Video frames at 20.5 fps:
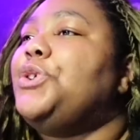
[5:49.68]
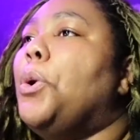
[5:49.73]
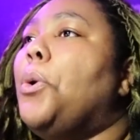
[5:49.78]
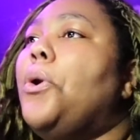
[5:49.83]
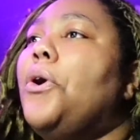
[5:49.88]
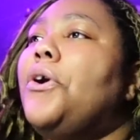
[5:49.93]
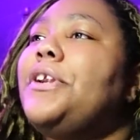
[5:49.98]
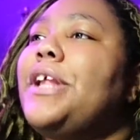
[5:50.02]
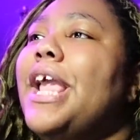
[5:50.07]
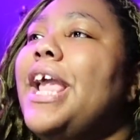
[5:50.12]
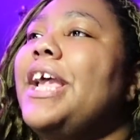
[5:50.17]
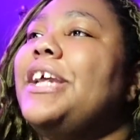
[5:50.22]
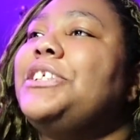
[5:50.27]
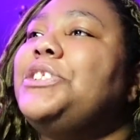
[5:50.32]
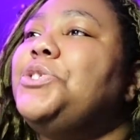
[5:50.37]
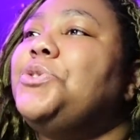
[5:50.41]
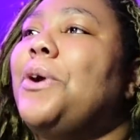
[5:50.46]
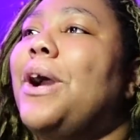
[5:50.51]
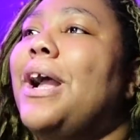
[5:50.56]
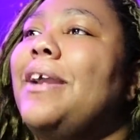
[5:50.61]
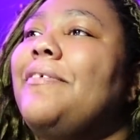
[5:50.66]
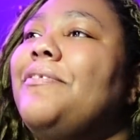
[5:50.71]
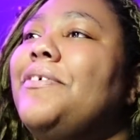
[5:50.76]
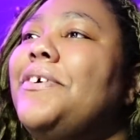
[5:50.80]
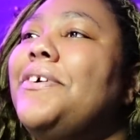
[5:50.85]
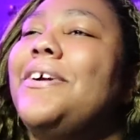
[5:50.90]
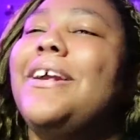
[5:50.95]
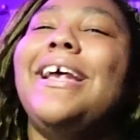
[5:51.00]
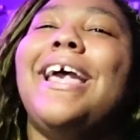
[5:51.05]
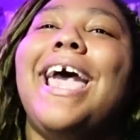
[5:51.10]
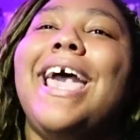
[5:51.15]
DoorDash
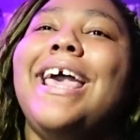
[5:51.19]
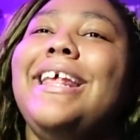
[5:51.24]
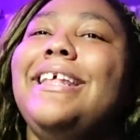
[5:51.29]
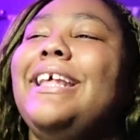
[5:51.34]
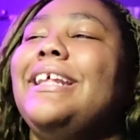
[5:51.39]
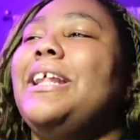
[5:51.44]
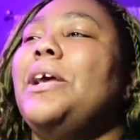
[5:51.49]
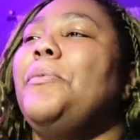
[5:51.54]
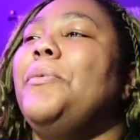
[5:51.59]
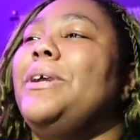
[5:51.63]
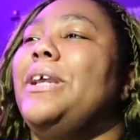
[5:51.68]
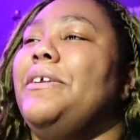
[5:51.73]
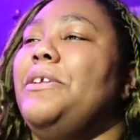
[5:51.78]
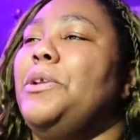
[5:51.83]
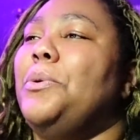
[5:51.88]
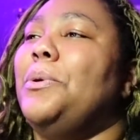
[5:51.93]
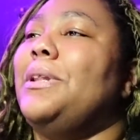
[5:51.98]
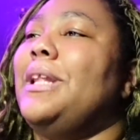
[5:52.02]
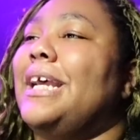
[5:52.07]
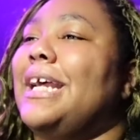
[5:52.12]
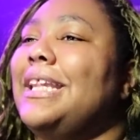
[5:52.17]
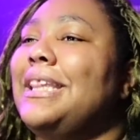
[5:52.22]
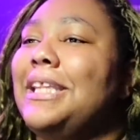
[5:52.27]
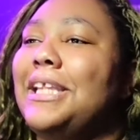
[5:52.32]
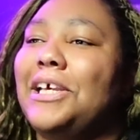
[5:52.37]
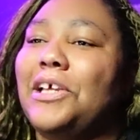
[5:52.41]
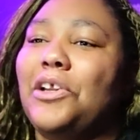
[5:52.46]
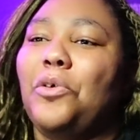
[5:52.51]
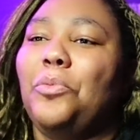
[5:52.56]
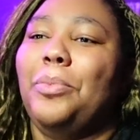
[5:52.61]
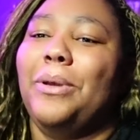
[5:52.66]
driver, anything that will get you like a
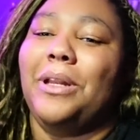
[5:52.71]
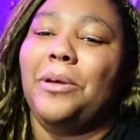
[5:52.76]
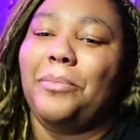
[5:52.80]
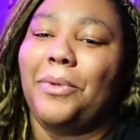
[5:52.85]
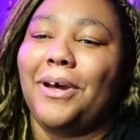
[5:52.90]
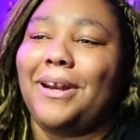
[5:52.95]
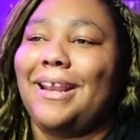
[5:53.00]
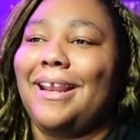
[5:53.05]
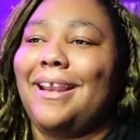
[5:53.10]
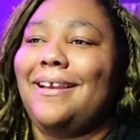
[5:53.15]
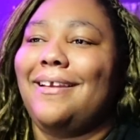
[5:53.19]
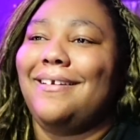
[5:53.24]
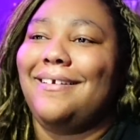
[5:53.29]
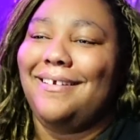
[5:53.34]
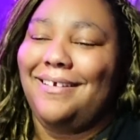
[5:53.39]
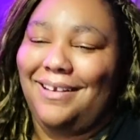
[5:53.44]
little bit of money.